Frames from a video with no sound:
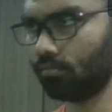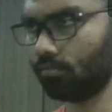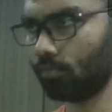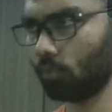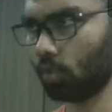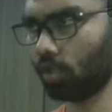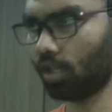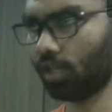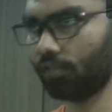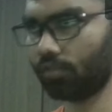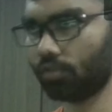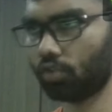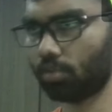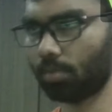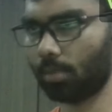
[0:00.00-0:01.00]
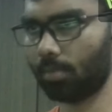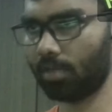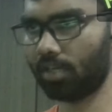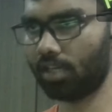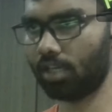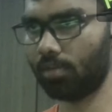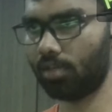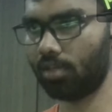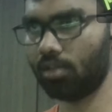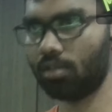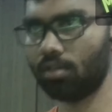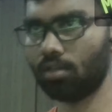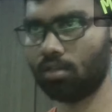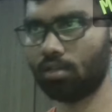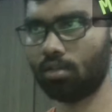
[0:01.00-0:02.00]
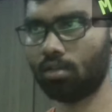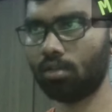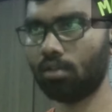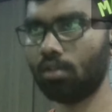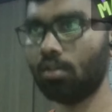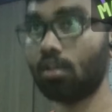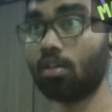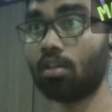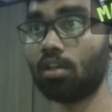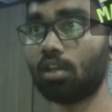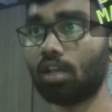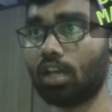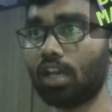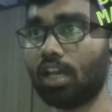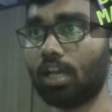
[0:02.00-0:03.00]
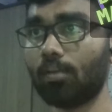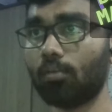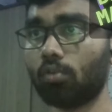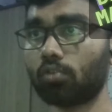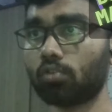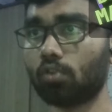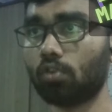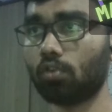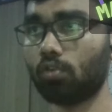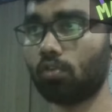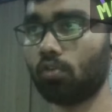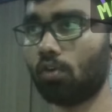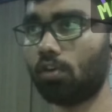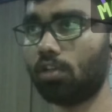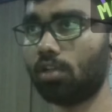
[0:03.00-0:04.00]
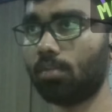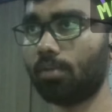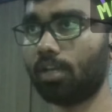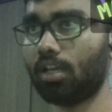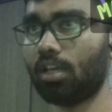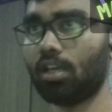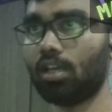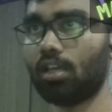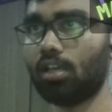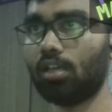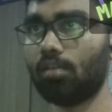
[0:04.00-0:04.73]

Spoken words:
Okay, I've switched to public DB. I am also going to alter my